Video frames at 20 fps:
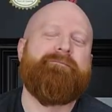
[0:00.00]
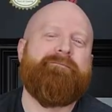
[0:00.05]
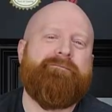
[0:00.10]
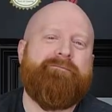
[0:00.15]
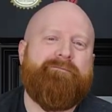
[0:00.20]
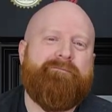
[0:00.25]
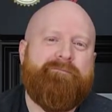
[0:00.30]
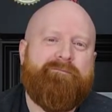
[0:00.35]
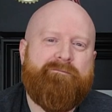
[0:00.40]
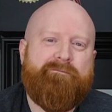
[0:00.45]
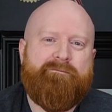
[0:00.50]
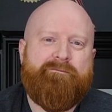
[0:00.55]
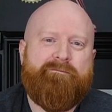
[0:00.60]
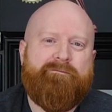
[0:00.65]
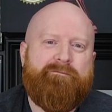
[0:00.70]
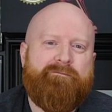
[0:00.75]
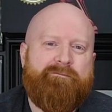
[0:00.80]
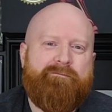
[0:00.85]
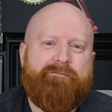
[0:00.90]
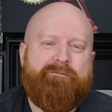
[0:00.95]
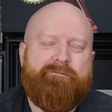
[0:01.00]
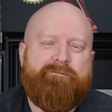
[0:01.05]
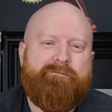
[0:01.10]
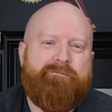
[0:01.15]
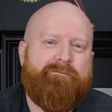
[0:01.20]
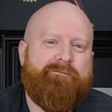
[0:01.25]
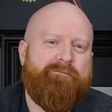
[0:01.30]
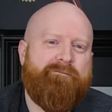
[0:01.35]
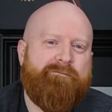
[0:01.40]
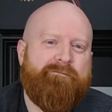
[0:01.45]

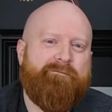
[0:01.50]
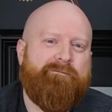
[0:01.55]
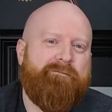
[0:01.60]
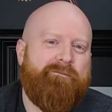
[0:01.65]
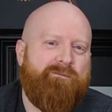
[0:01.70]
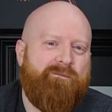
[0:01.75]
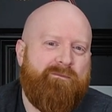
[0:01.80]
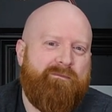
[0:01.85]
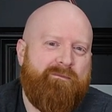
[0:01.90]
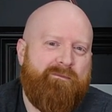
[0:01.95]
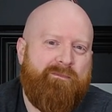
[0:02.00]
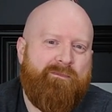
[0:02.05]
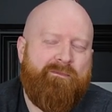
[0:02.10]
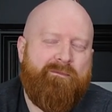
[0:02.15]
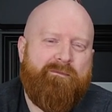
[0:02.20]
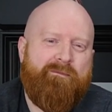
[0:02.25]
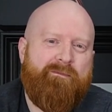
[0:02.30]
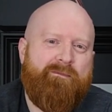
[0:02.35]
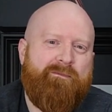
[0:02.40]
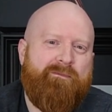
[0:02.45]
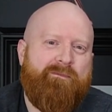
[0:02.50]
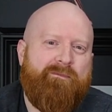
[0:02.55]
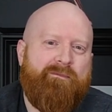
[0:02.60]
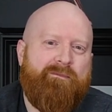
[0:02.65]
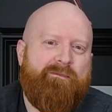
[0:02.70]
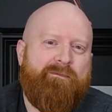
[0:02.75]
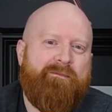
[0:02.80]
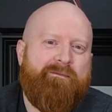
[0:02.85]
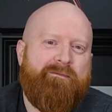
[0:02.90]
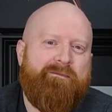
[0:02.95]

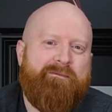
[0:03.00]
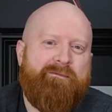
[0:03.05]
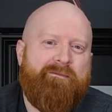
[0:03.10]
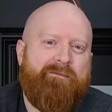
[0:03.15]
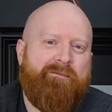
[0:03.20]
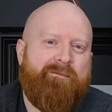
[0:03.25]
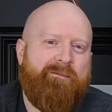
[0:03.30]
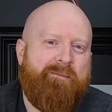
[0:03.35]
This person isn't speaking.